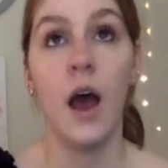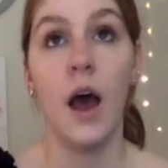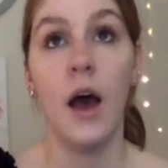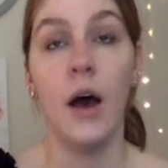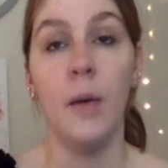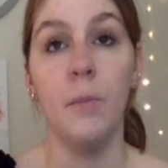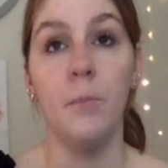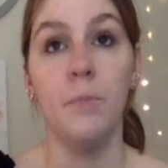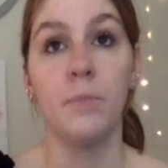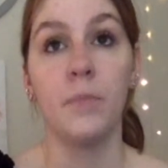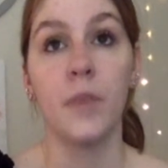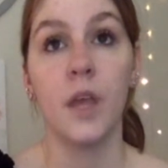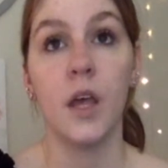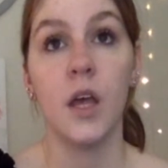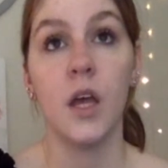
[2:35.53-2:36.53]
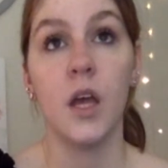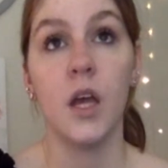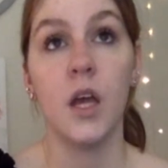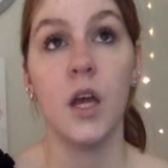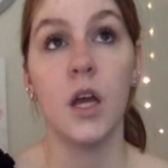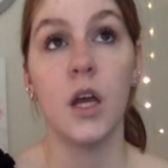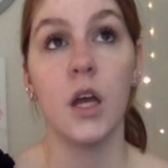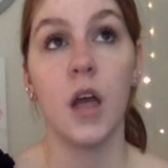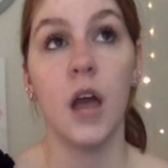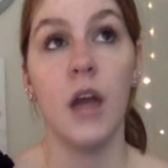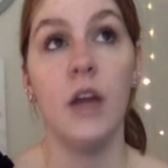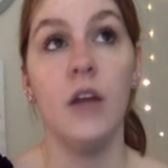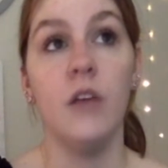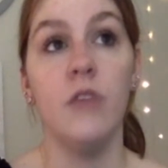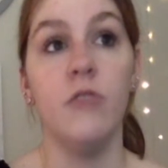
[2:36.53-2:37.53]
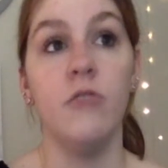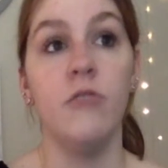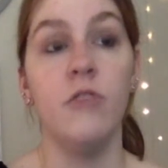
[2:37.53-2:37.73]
kind of